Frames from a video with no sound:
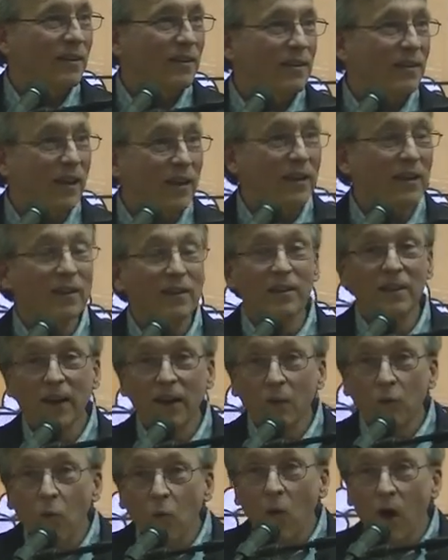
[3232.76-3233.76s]

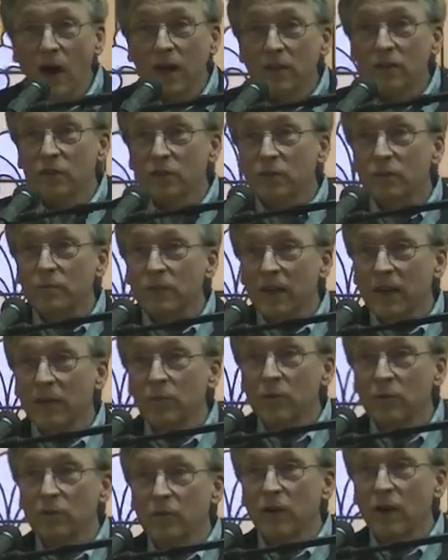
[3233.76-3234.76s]
They want to be
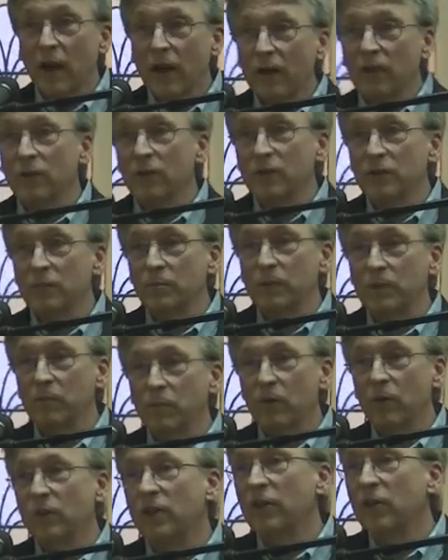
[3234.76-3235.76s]
able to hire these
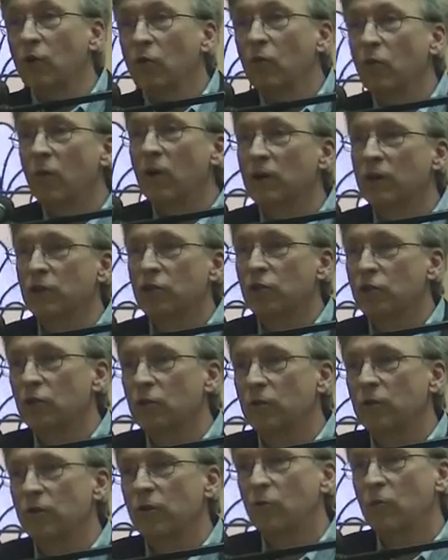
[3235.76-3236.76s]
people, and they don't want to
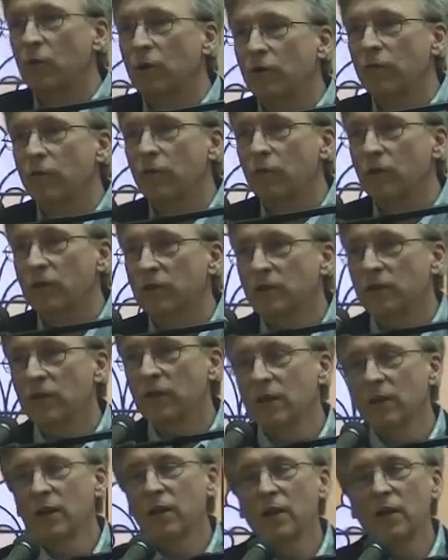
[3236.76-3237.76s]
churn their workforce.
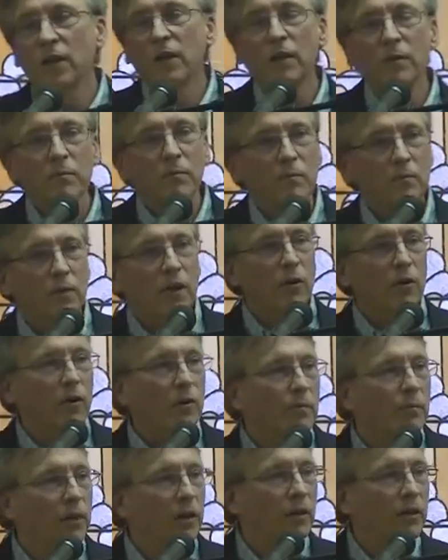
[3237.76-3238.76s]
Now
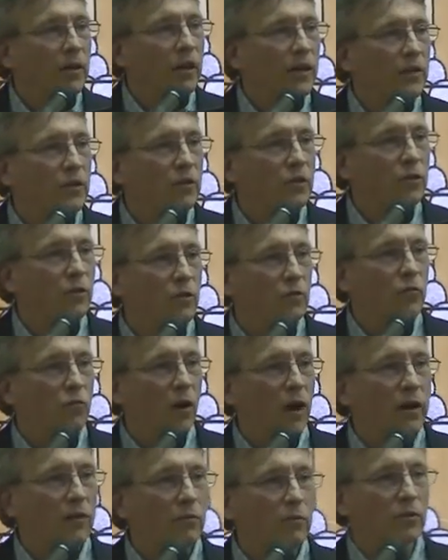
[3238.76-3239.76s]
compare that to your
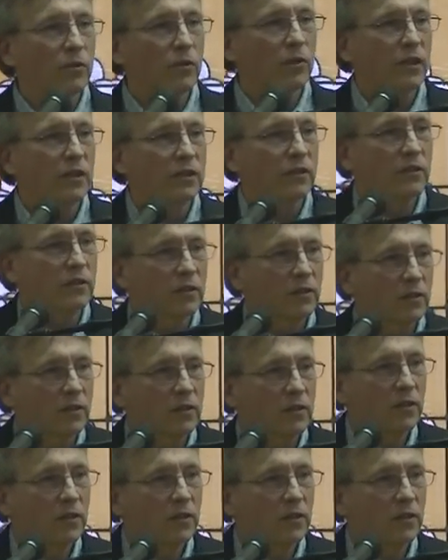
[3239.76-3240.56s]
driver's license.